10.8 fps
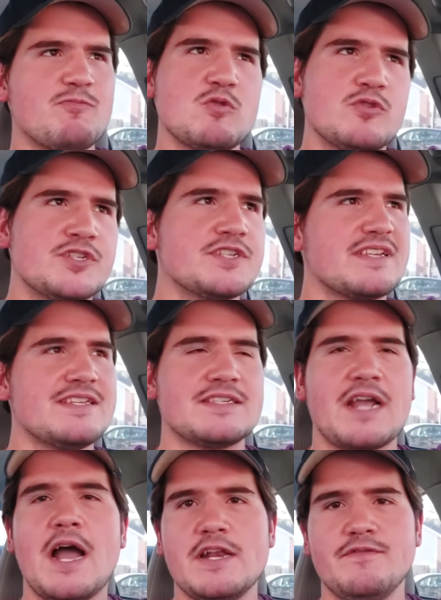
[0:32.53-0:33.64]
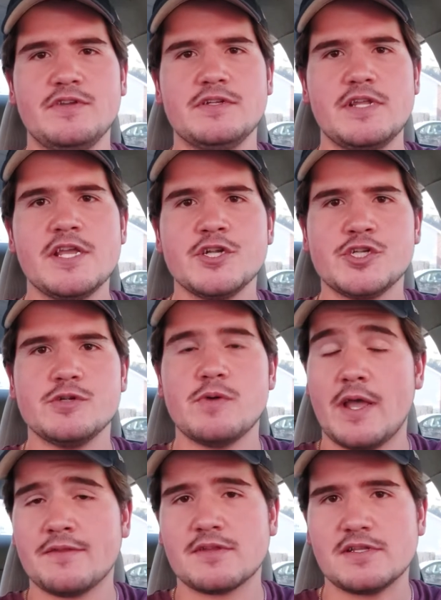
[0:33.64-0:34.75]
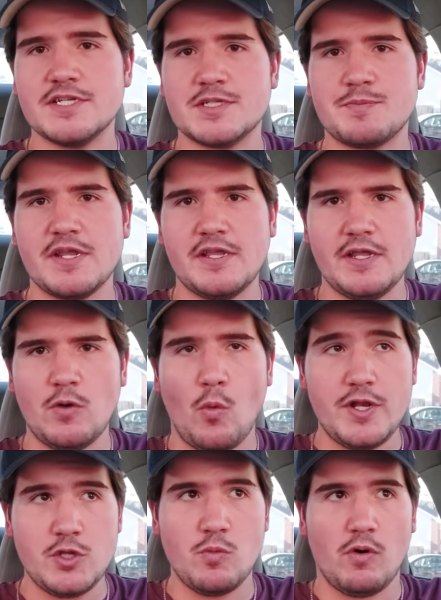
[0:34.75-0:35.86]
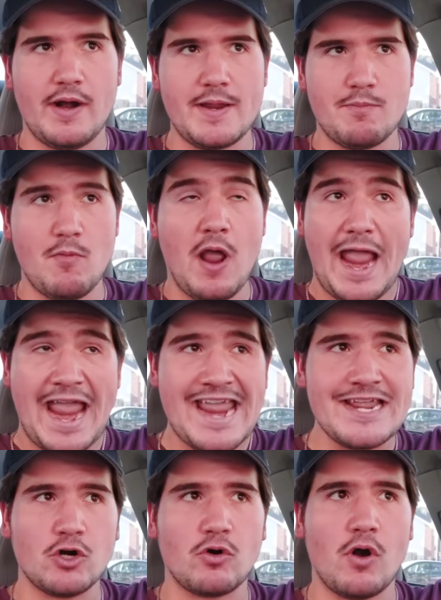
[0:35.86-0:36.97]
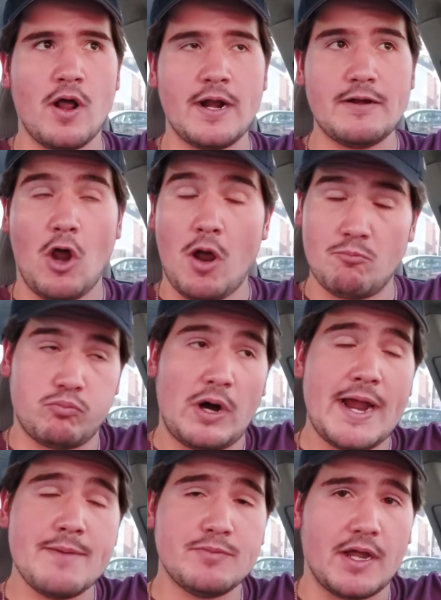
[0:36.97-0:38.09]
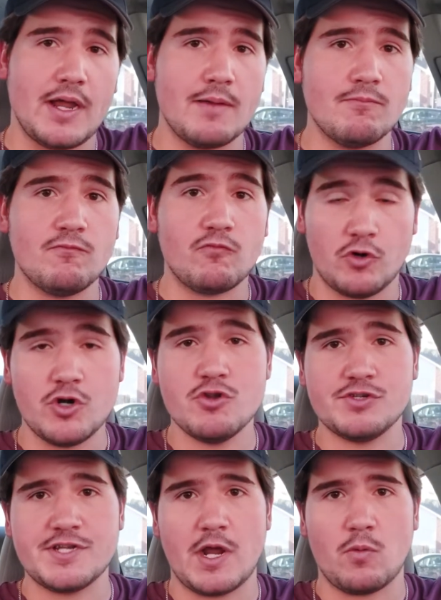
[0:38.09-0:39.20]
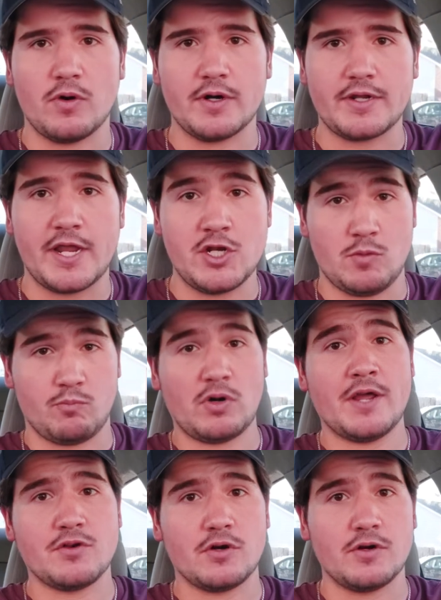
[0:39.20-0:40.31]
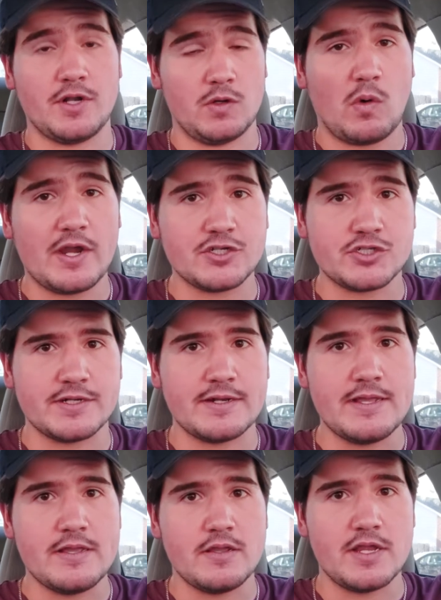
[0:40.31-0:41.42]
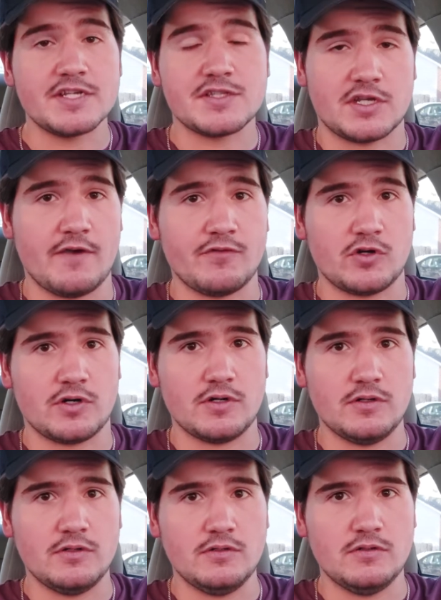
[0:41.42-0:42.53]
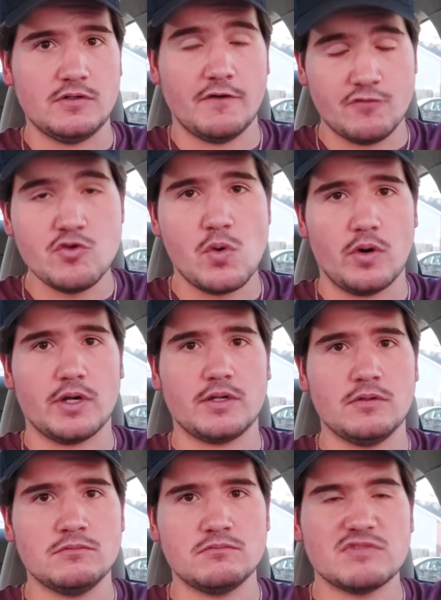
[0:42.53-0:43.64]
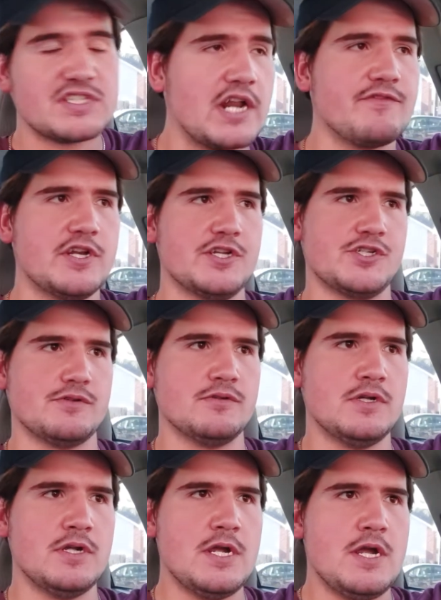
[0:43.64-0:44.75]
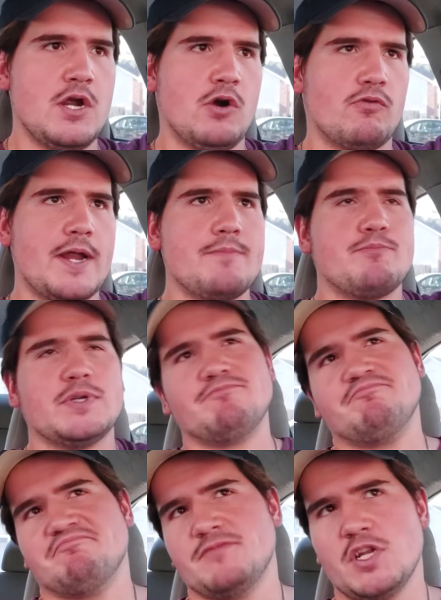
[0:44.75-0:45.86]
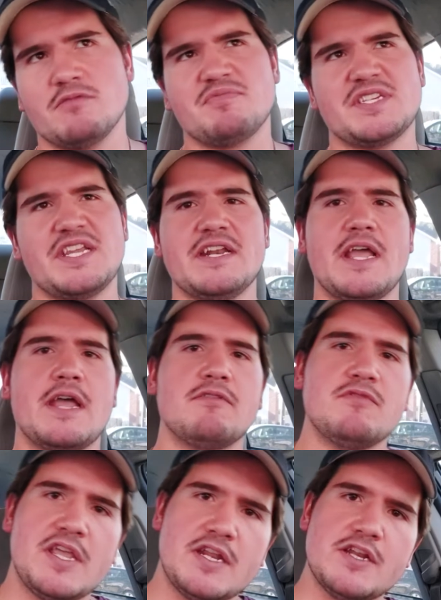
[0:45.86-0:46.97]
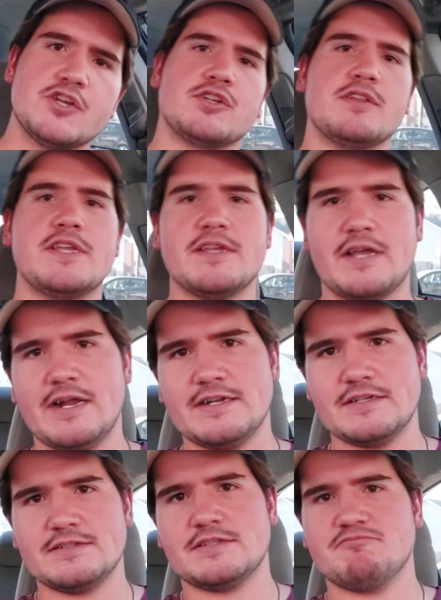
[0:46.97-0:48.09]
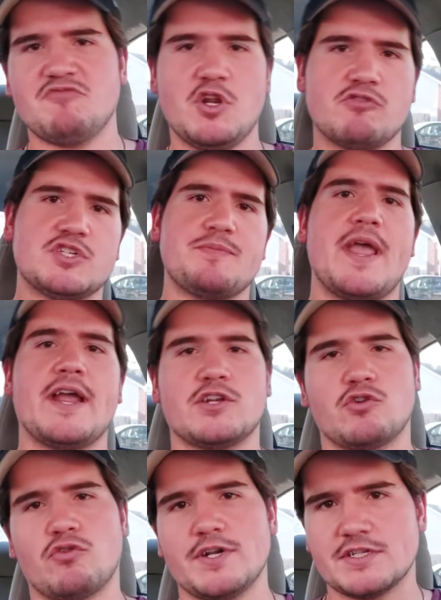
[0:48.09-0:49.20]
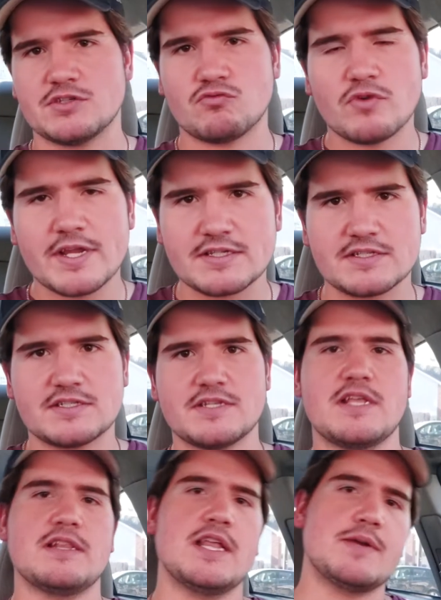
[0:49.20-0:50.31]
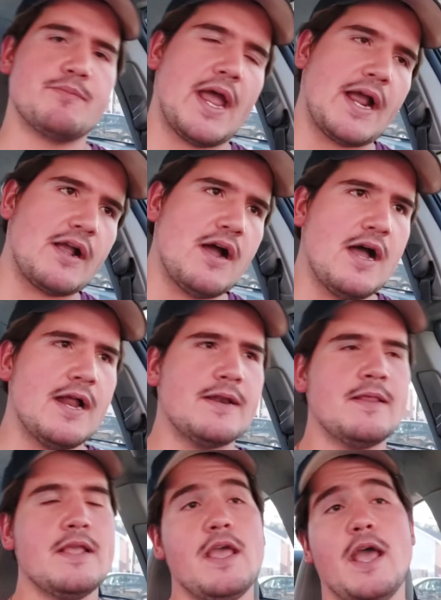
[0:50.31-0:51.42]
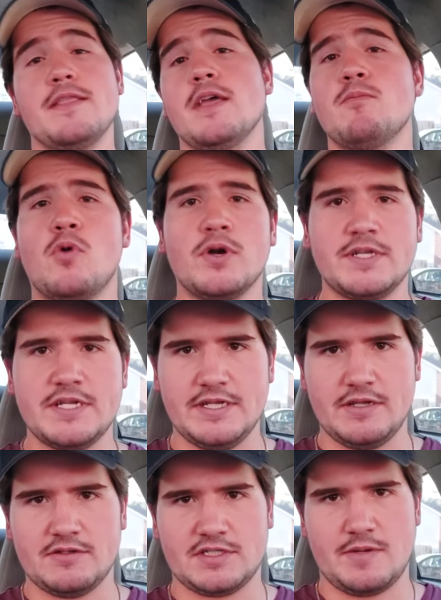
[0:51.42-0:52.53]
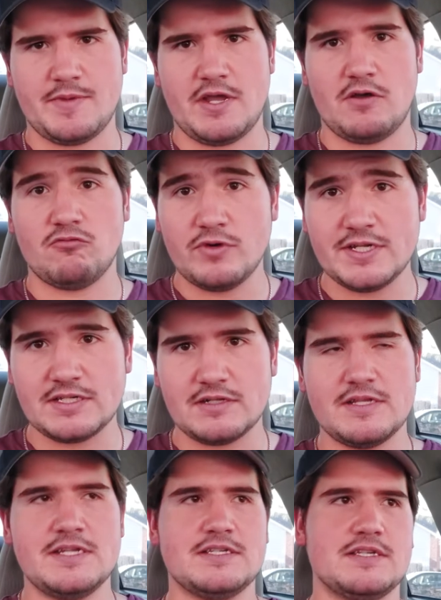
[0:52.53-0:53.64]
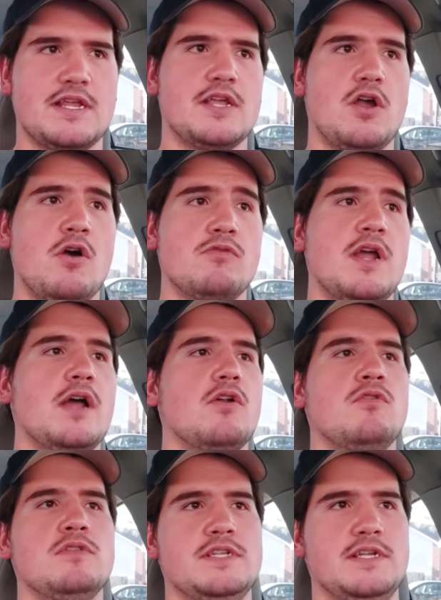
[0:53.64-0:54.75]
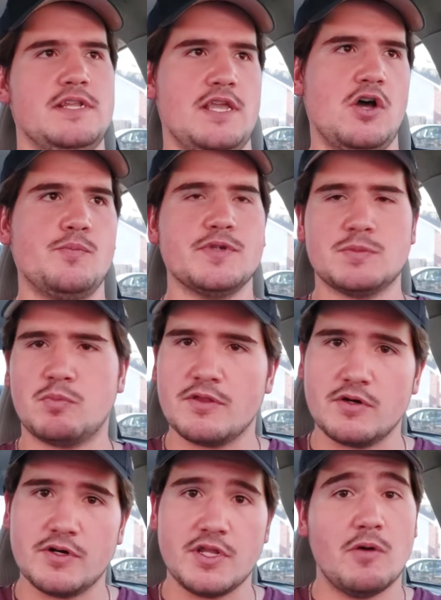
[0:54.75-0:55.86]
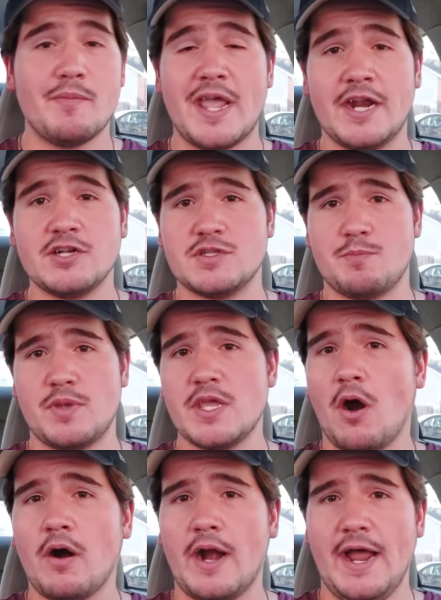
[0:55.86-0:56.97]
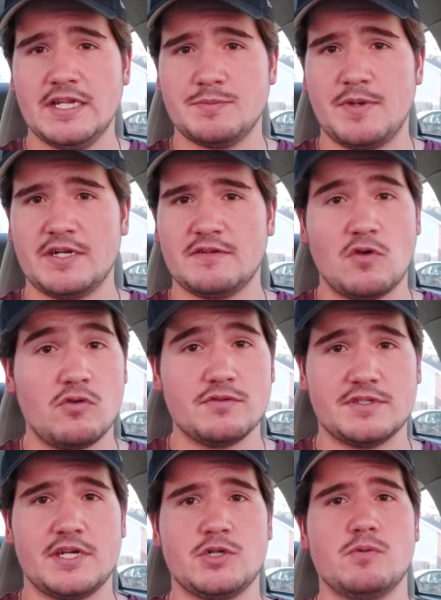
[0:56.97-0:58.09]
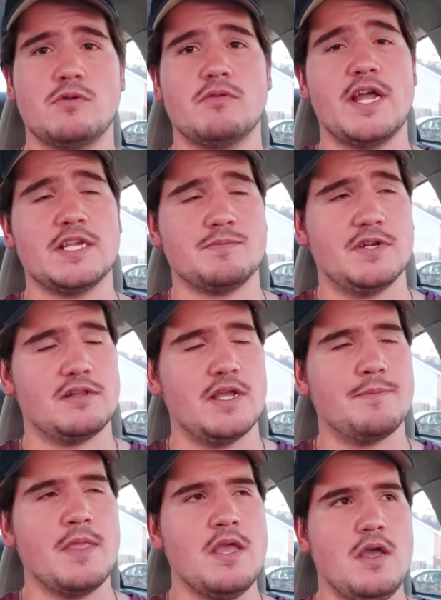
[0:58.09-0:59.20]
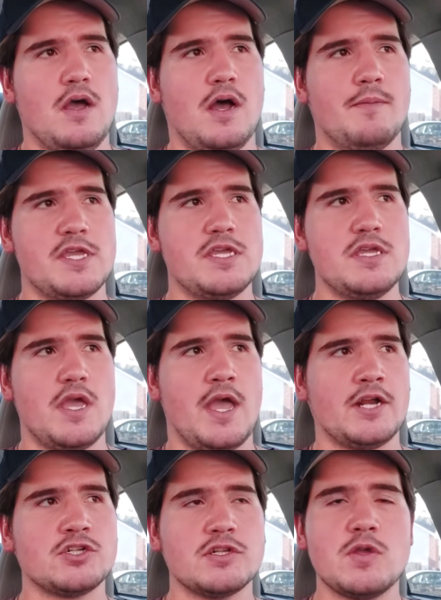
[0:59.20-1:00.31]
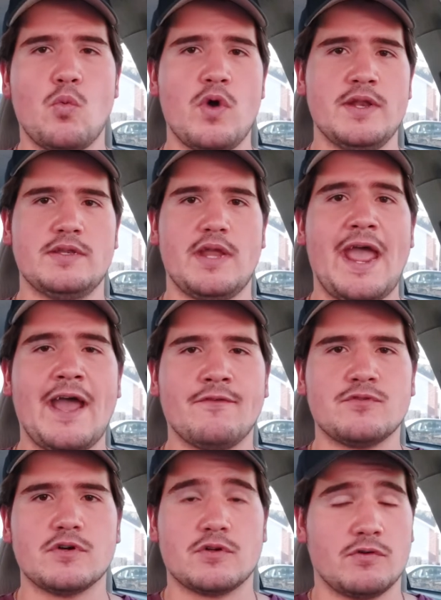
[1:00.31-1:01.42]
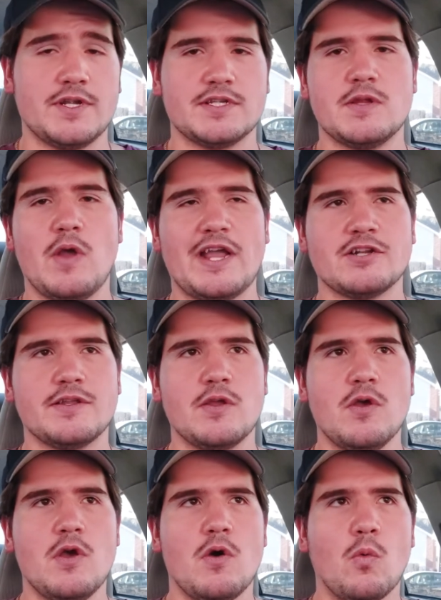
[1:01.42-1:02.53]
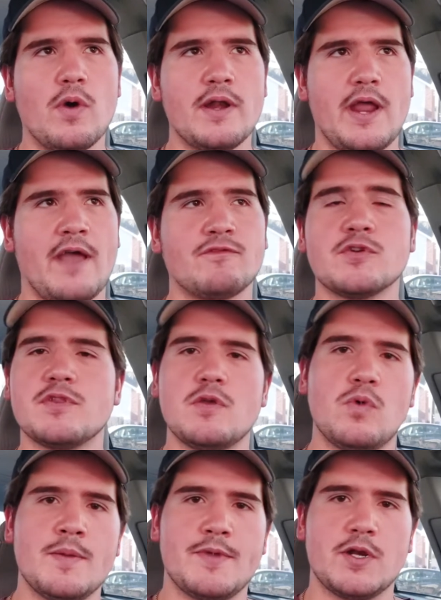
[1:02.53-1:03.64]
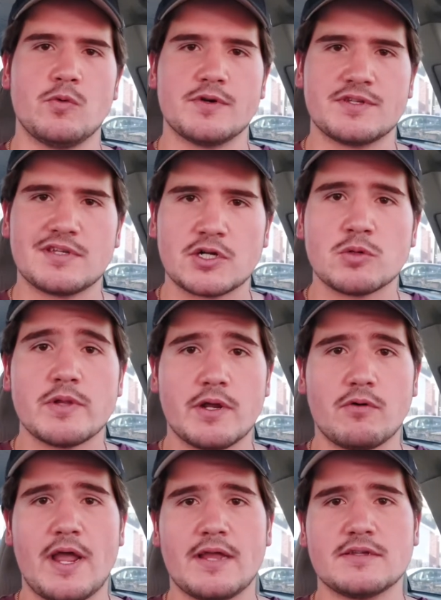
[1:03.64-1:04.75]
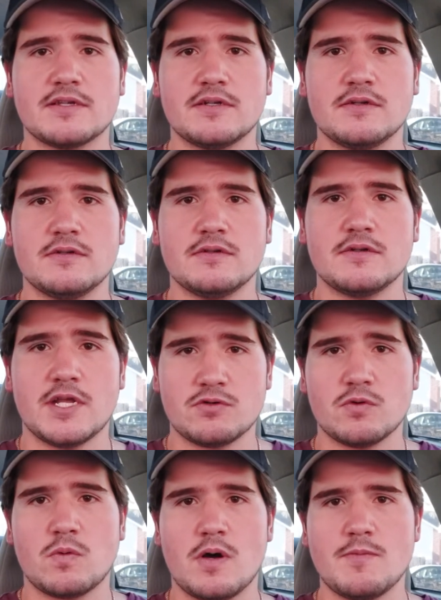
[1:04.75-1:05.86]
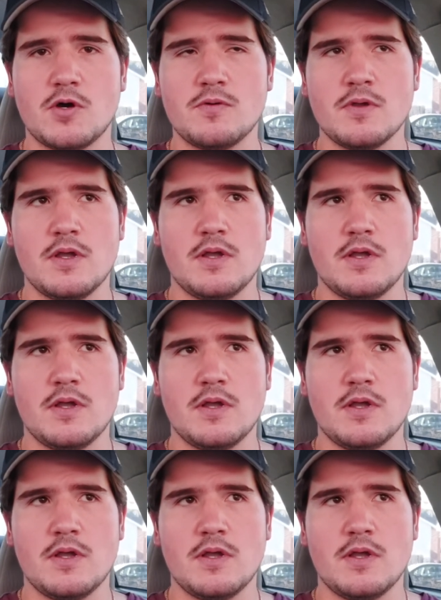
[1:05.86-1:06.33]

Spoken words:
which is kind of an issue, ethically speaking, when you are a anchor on prime time for a news network and your brother in question is the governor of New York. It's kind of an issue, right? But, CNN, they initially kind of, smacked Chris's wrists and then let him back on. And then more details come out recently saying, oh, not only did he help his brother, manage the PR aspect of the whole sexual harassment claim, he actually went after, Chris, you actually went after the women who were sexually harassing Andrew Cuomo,